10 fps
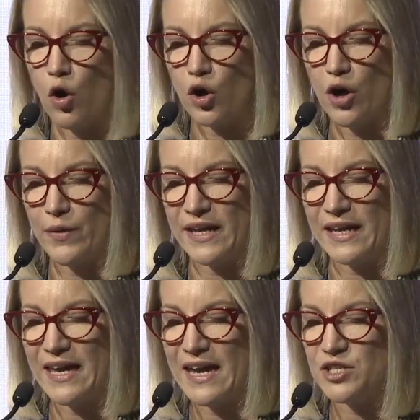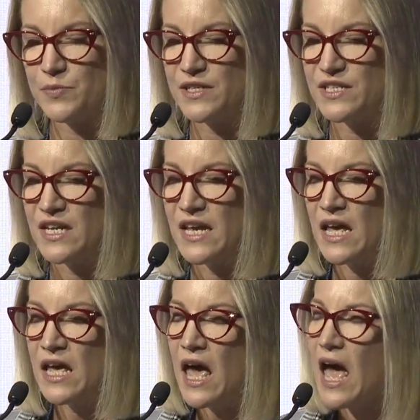ongoing engagement
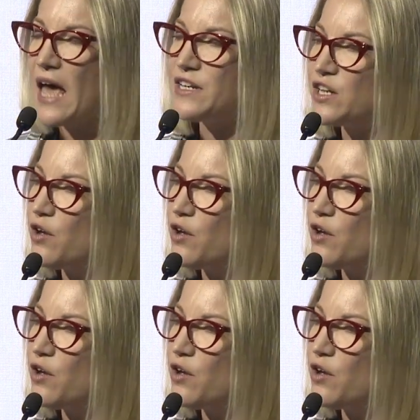and